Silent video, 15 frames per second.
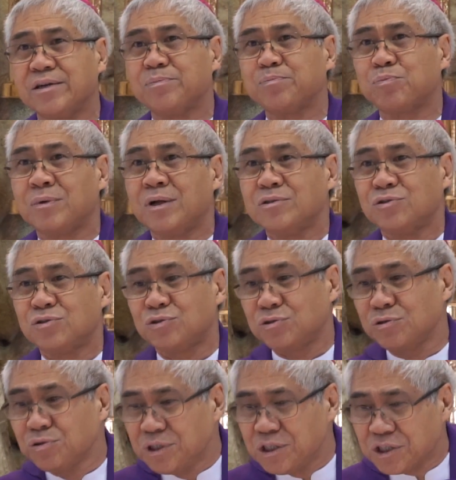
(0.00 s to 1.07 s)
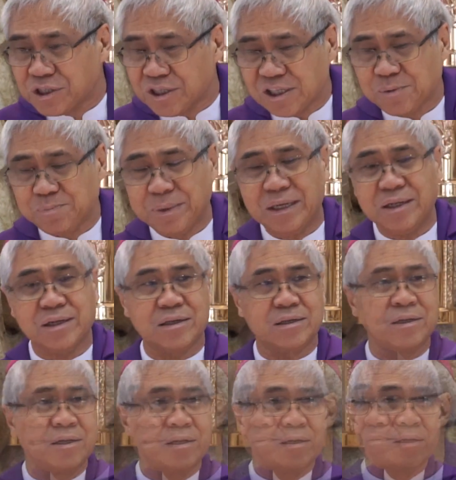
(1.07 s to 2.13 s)
a judicious
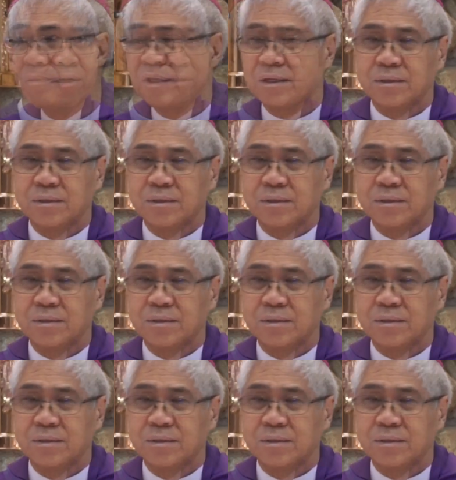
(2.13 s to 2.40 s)
manner.